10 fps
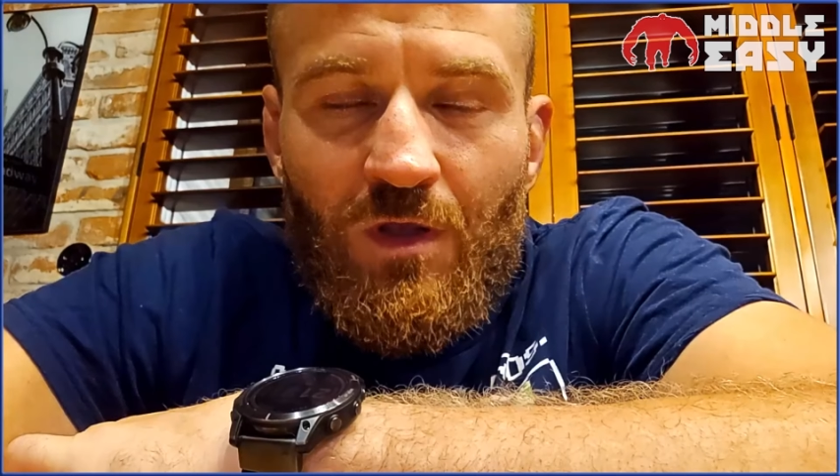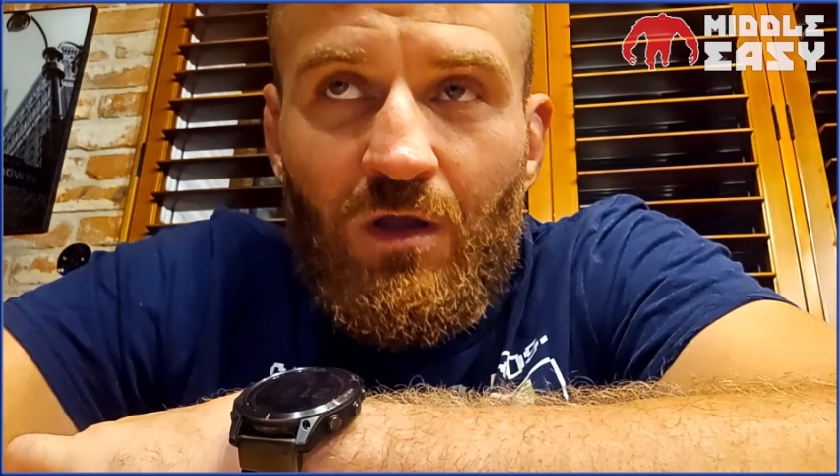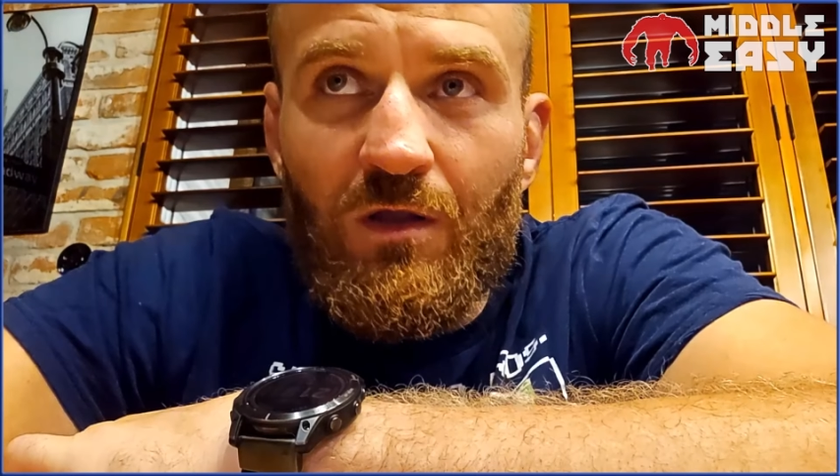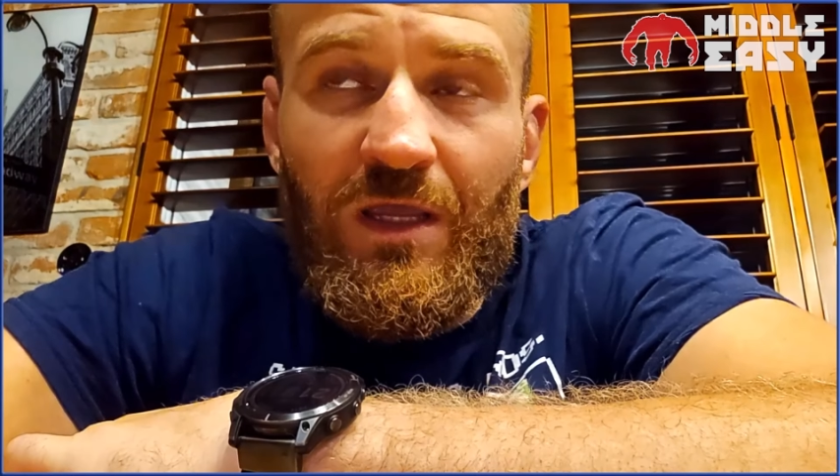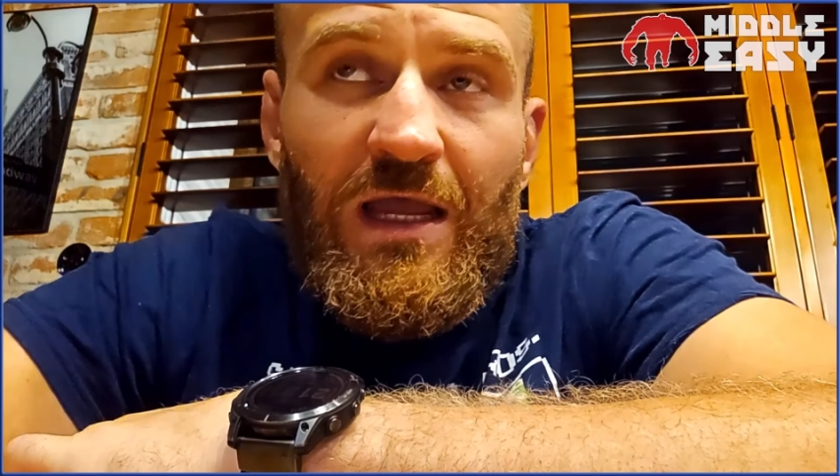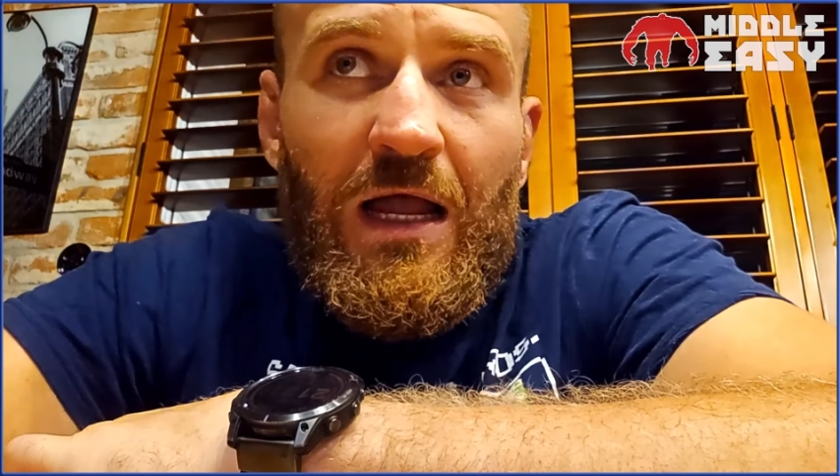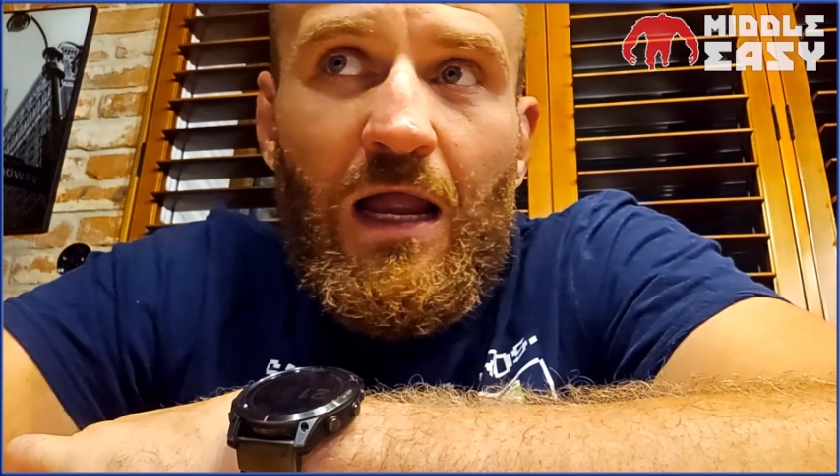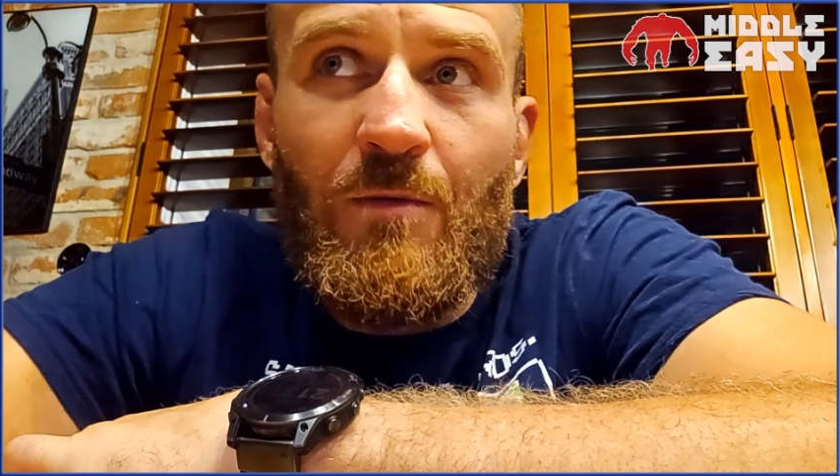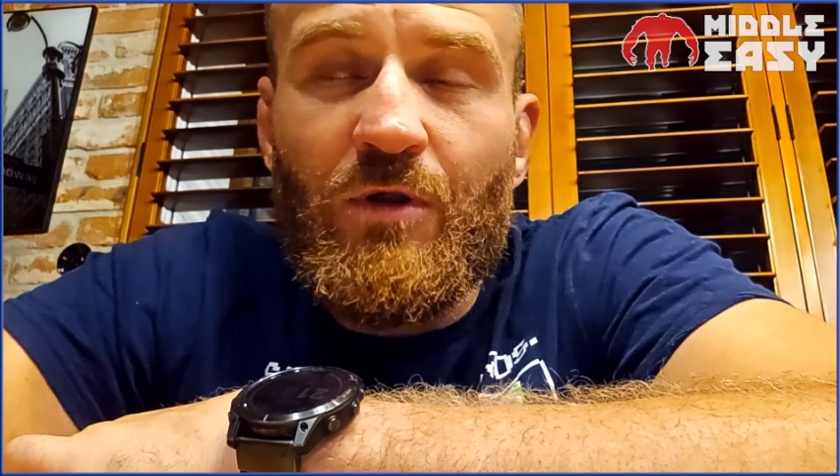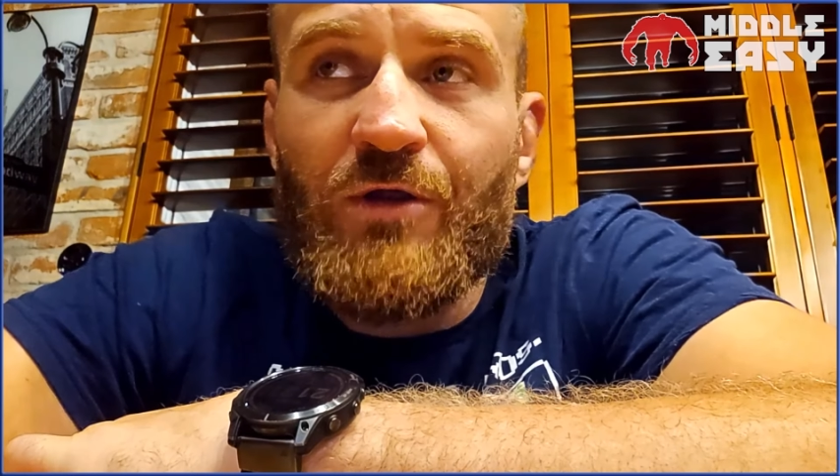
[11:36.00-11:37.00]
Yeah,
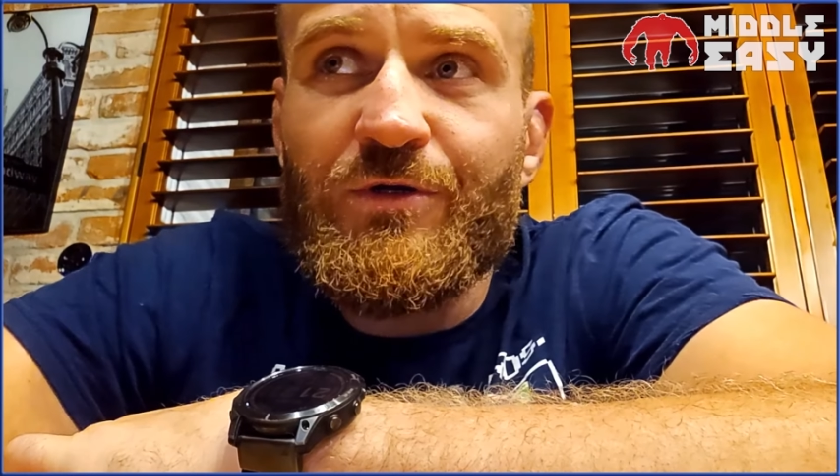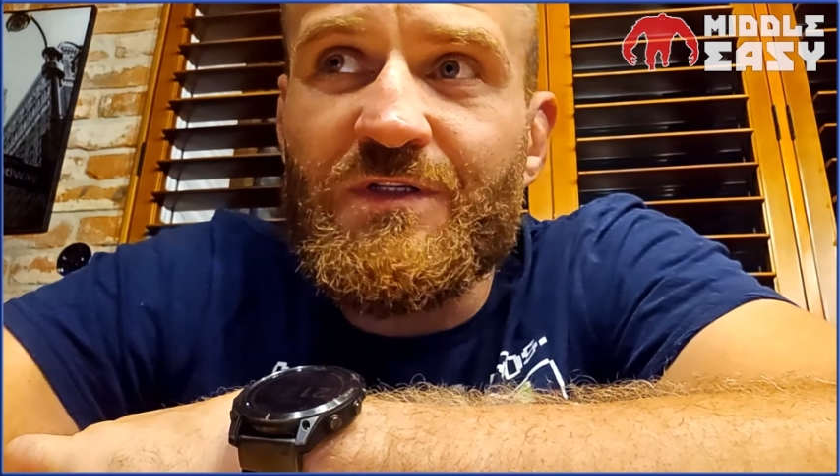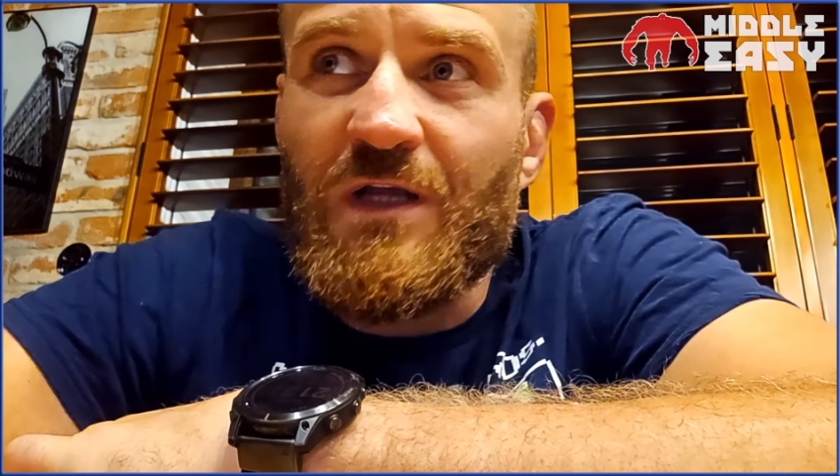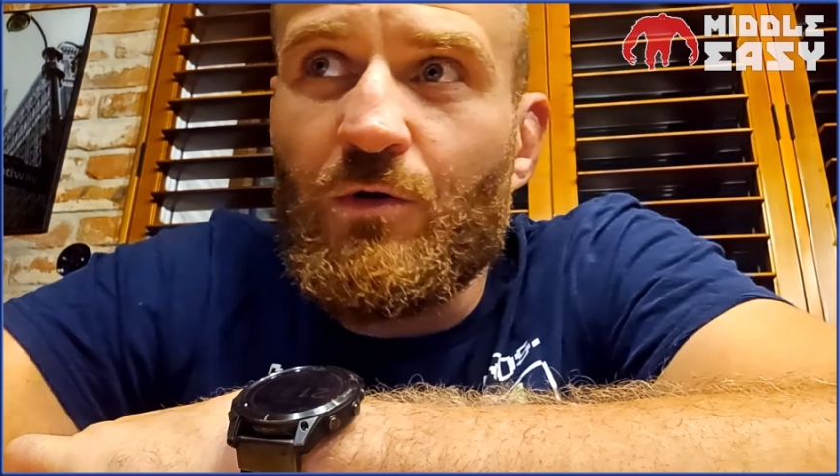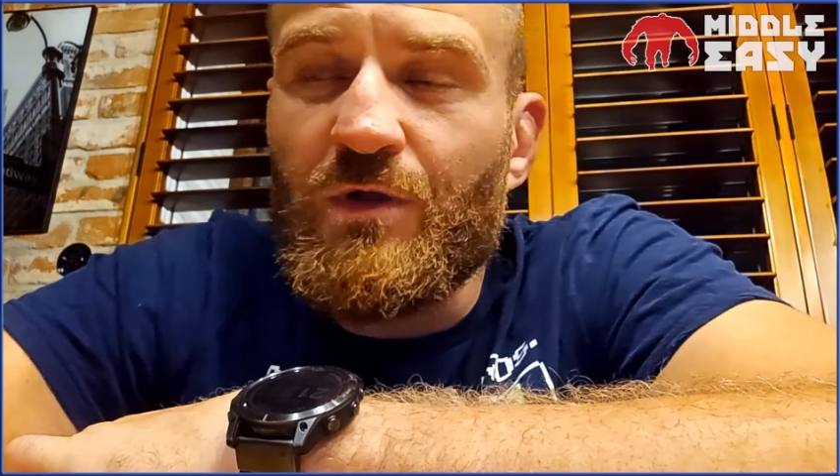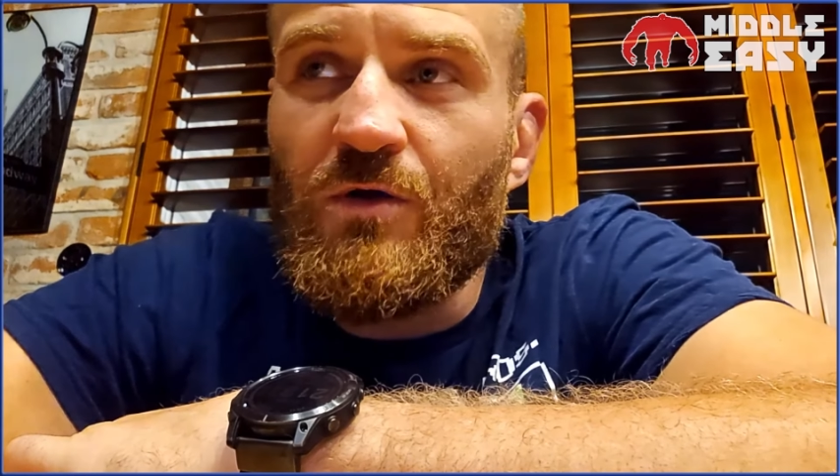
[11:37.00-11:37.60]
I'm curious how he's